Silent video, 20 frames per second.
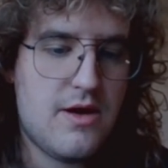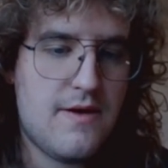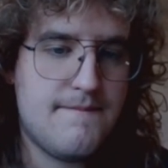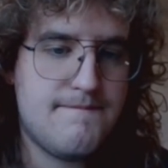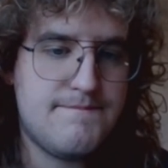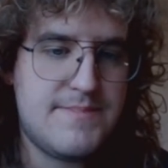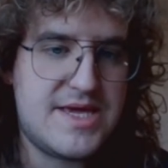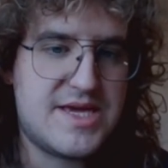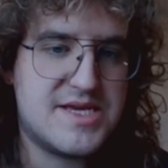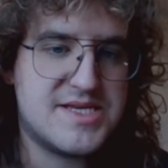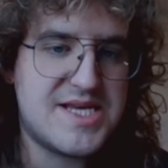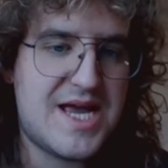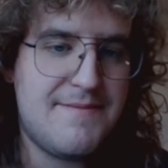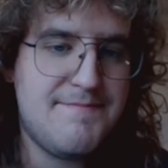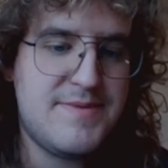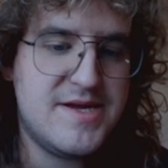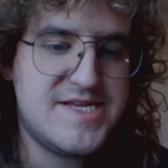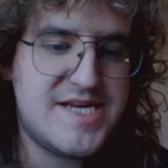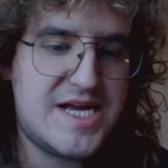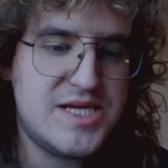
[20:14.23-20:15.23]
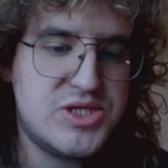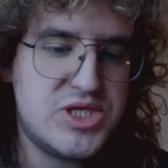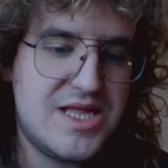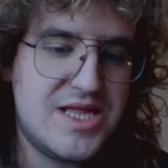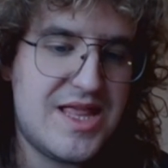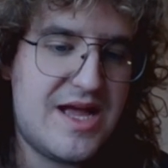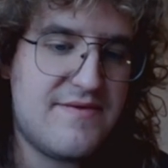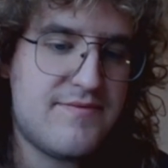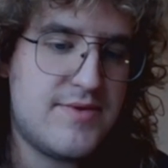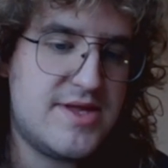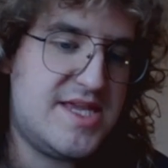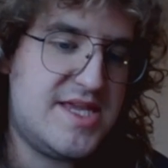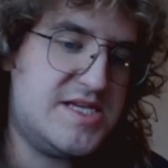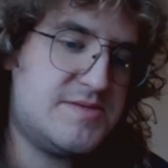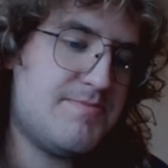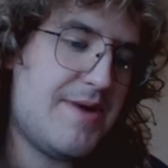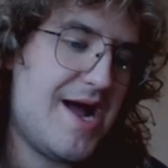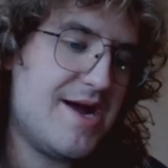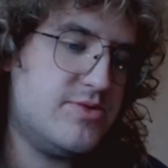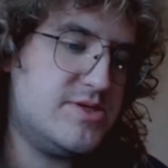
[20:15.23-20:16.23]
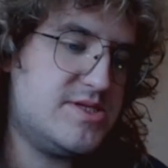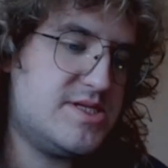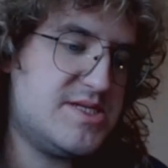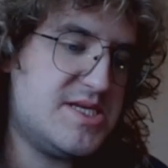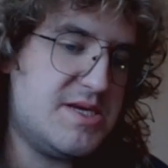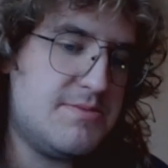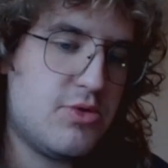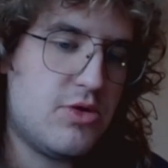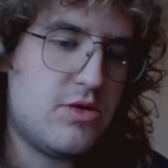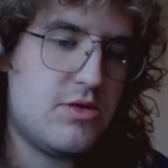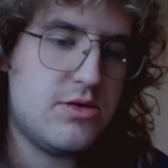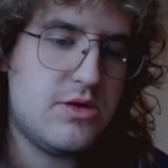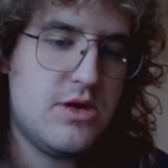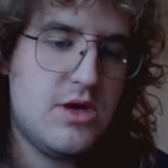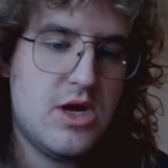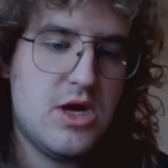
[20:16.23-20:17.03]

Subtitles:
because I'm potentially left with this backwards c pawn.